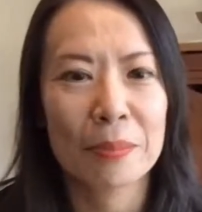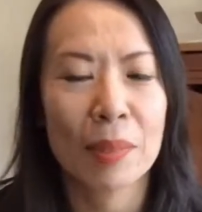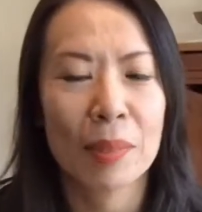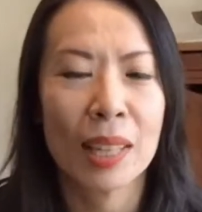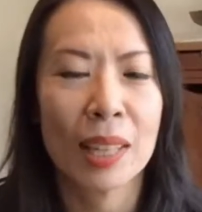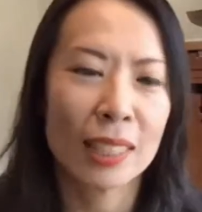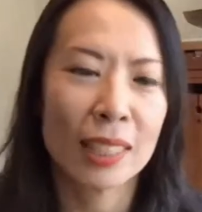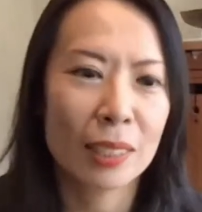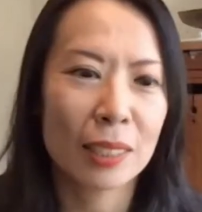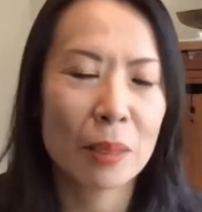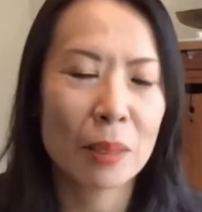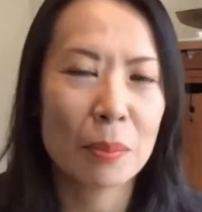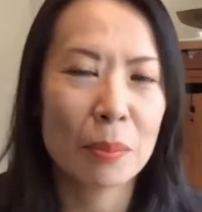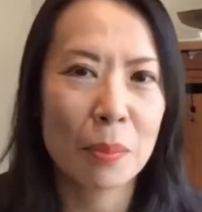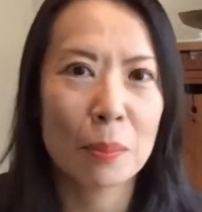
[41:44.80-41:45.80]
As a
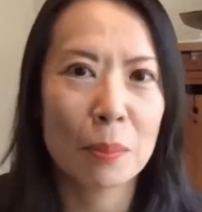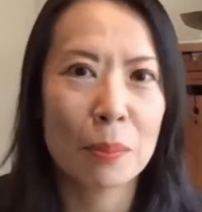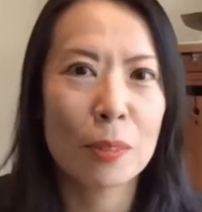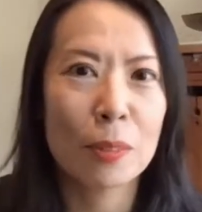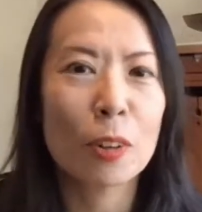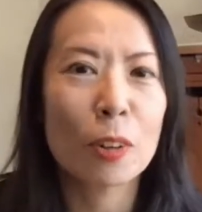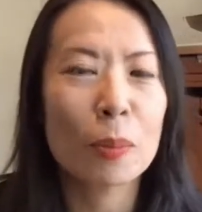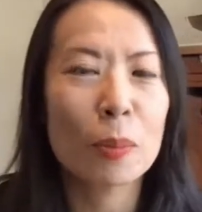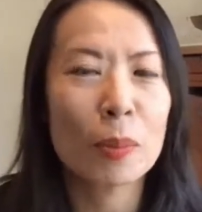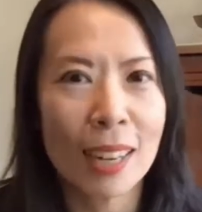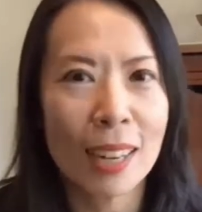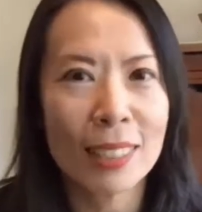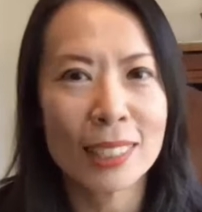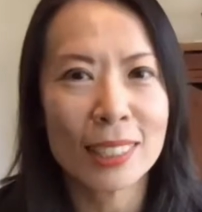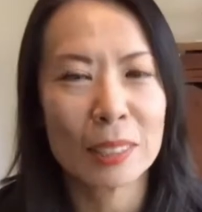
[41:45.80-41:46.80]
performing
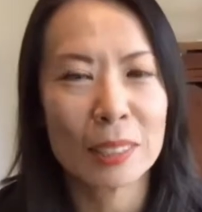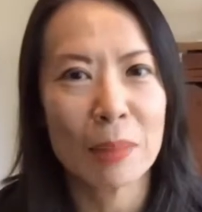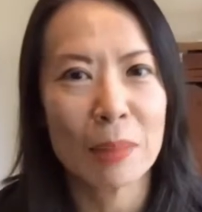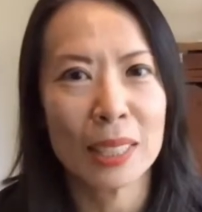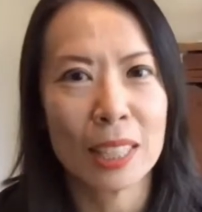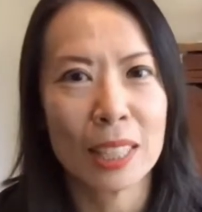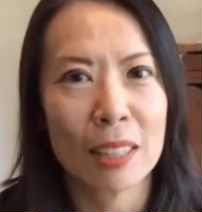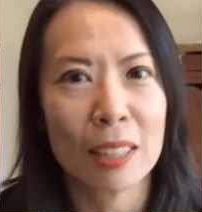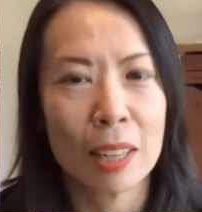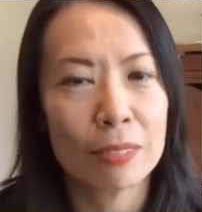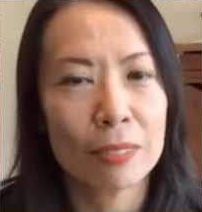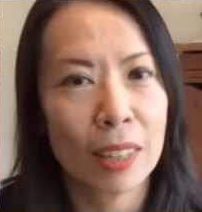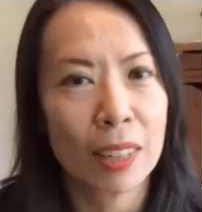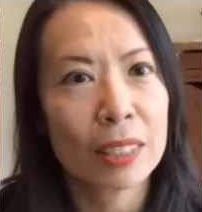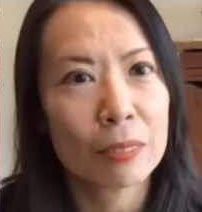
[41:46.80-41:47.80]
artist myself, I
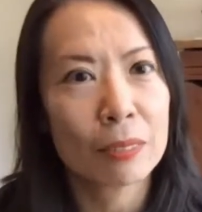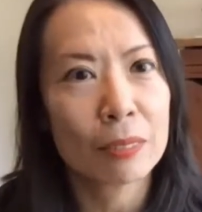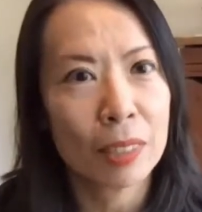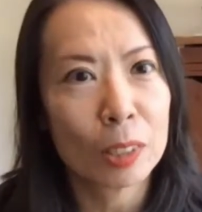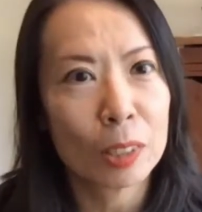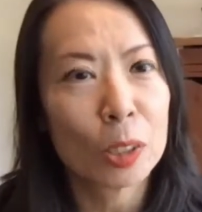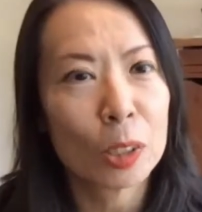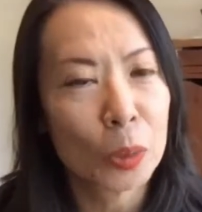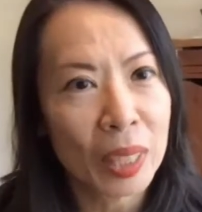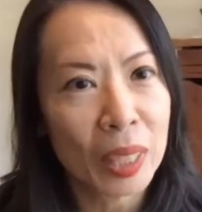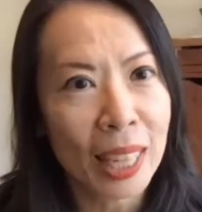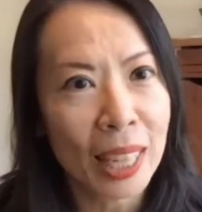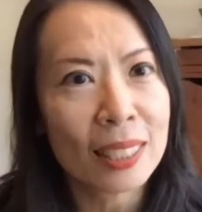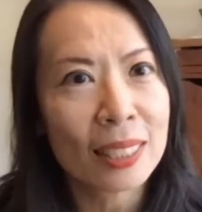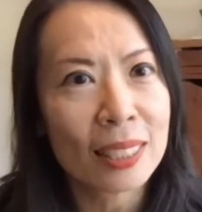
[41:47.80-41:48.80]
find it very
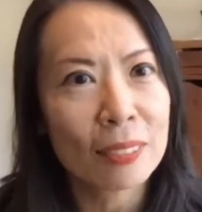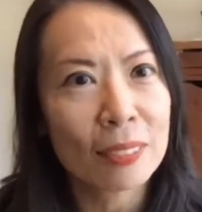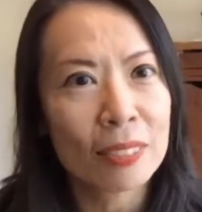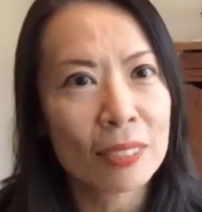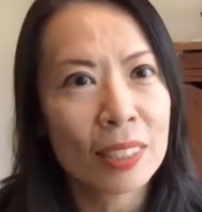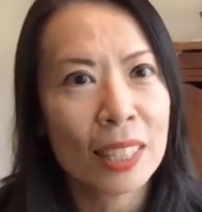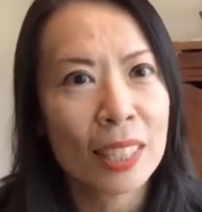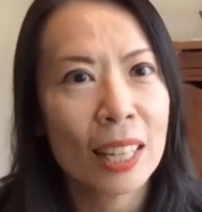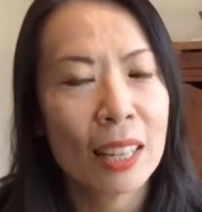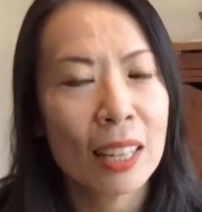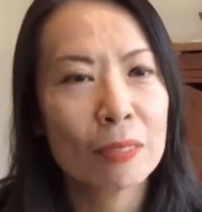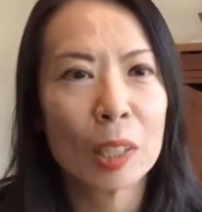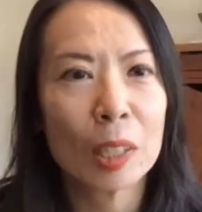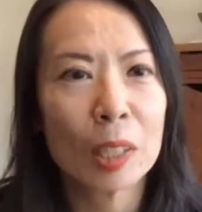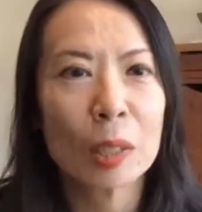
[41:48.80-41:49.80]
creative and
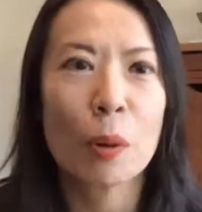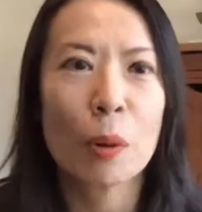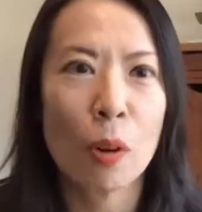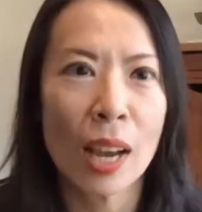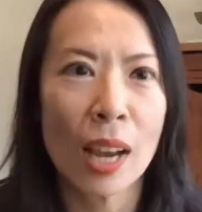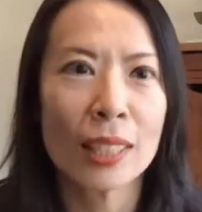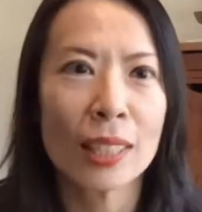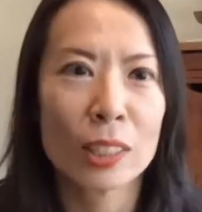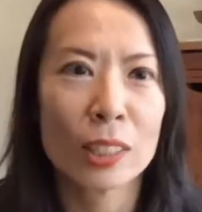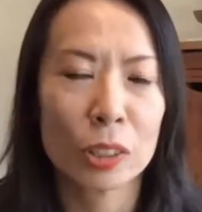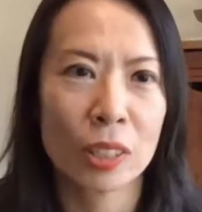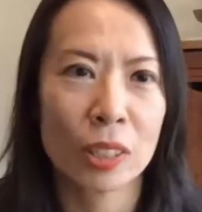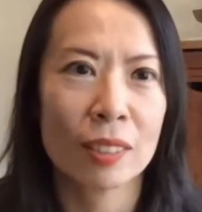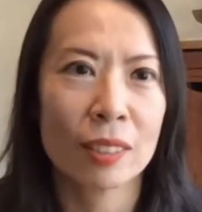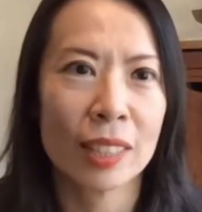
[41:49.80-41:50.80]
very poetic
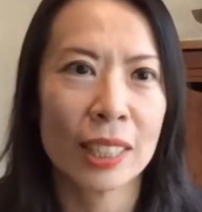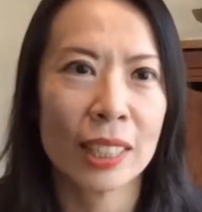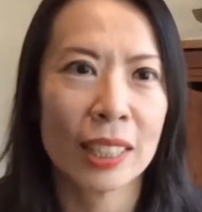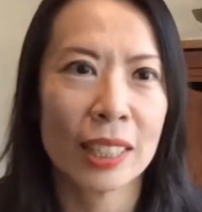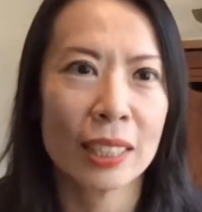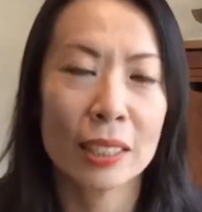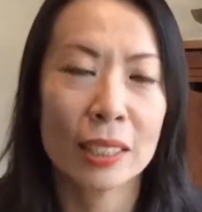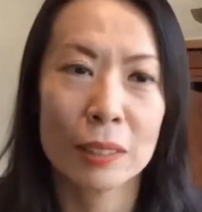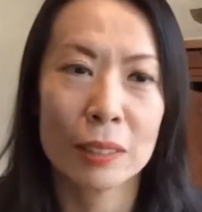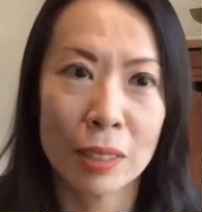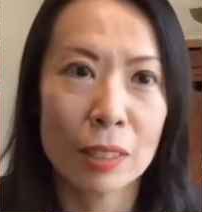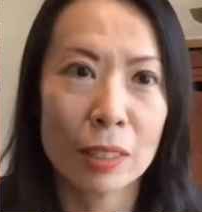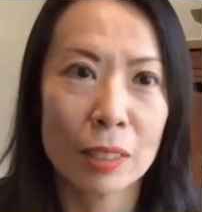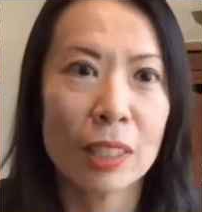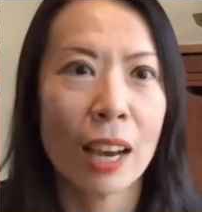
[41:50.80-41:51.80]
sharing, and it's very
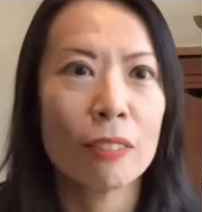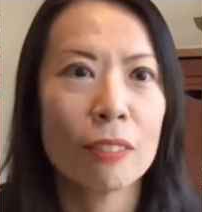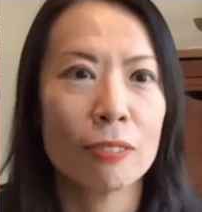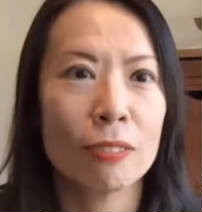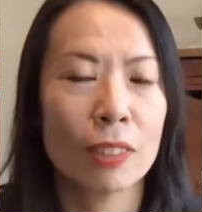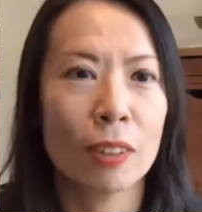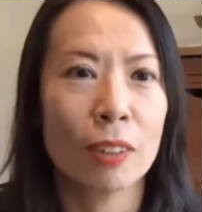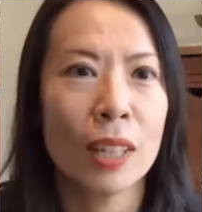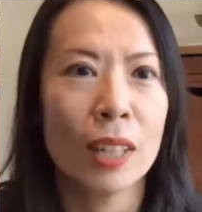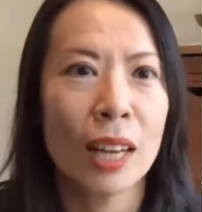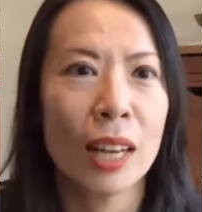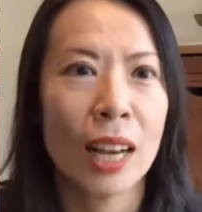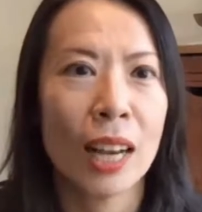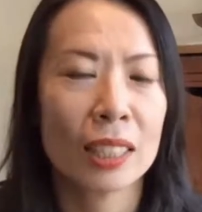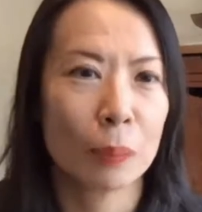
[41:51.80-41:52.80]
helpful. I
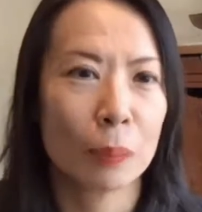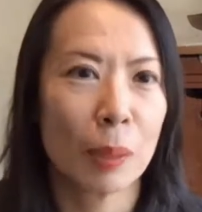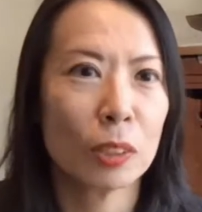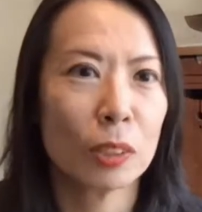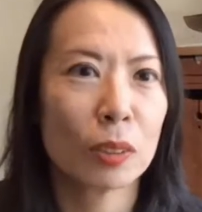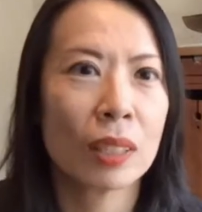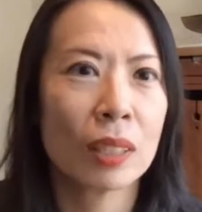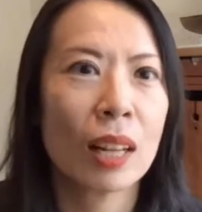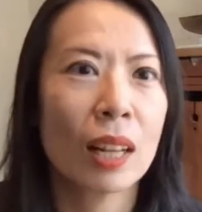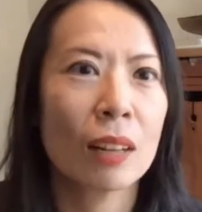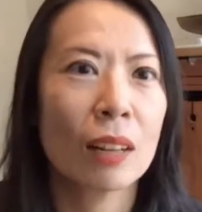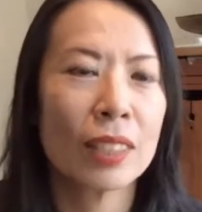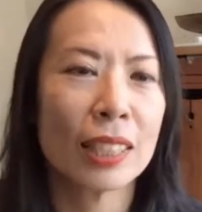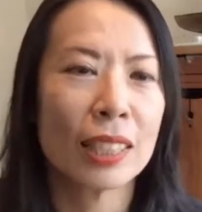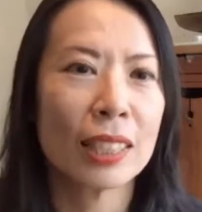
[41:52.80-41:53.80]
especially love the
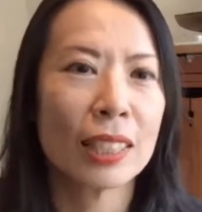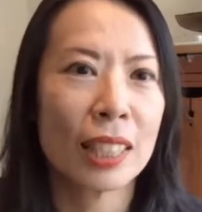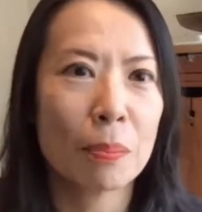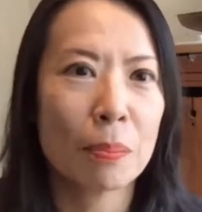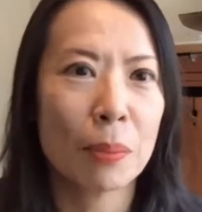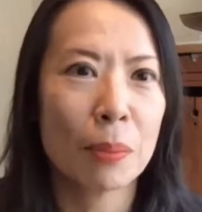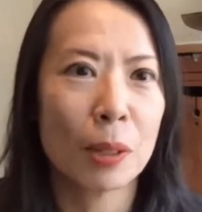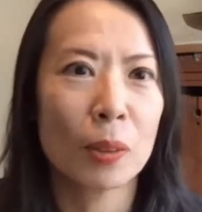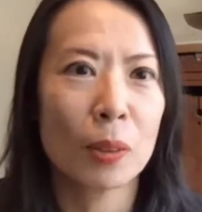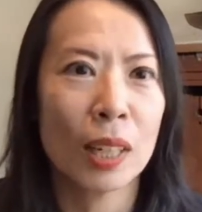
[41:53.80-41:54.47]
example